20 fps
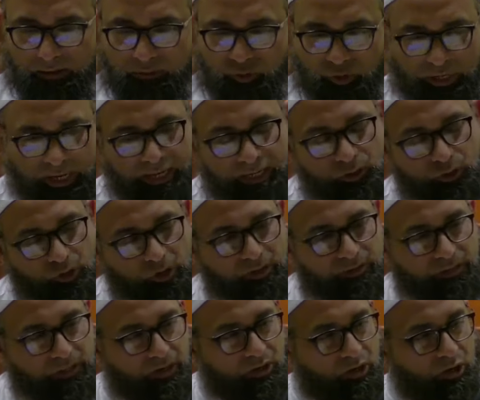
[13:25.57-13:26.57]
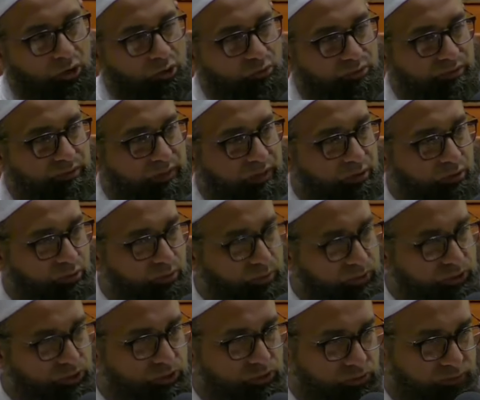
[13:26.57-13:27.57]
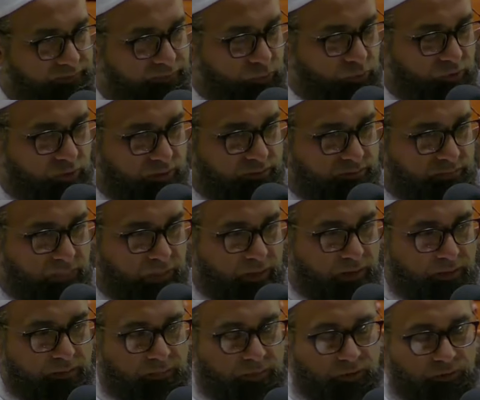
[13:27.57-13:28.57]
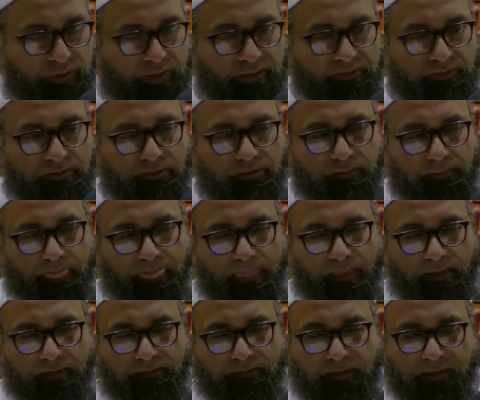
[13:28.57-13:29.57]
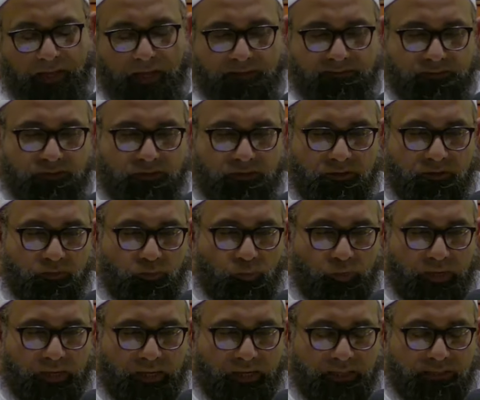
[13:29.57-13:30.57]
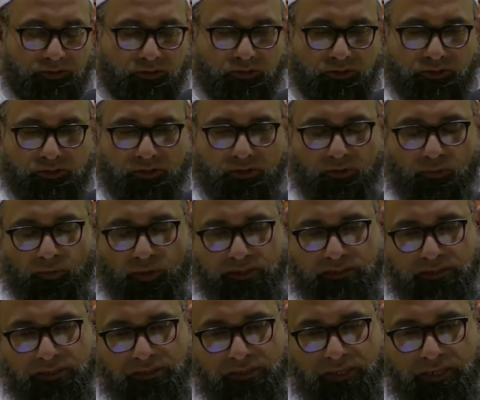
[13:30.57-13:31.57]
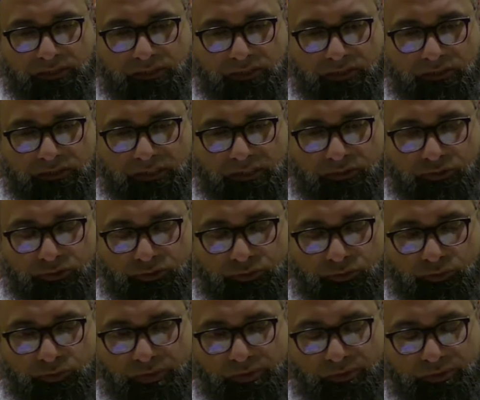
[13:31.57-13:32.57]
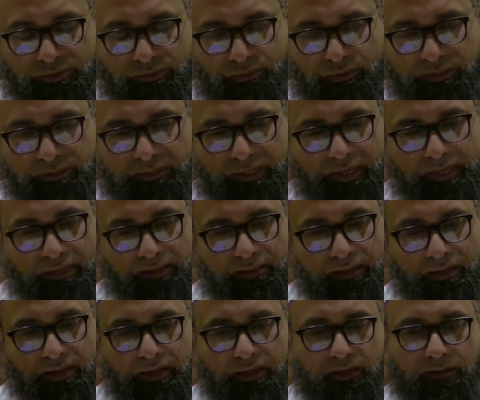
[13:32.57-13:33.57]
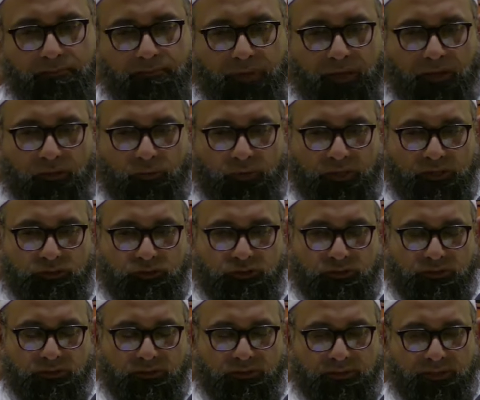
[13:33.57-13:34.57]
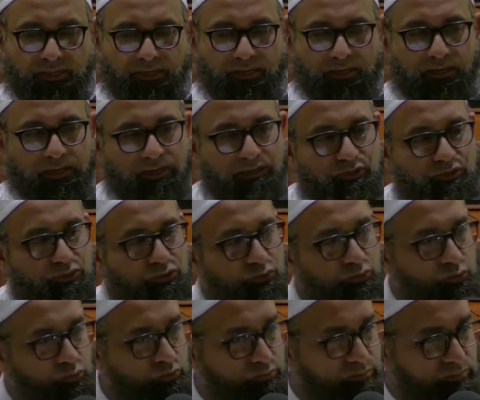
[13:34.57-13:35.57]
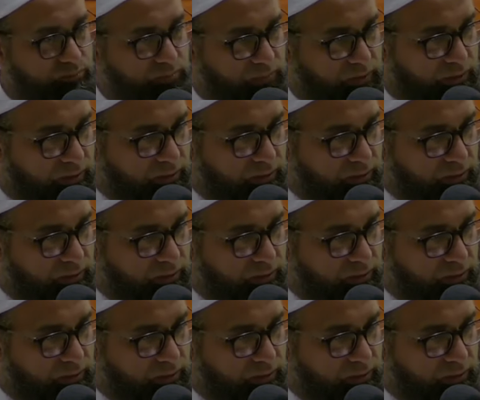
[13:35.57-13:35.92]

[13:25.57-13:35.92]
change on their own, their original form, but rather they have certain ways or certain recitations they recite by which they can assume,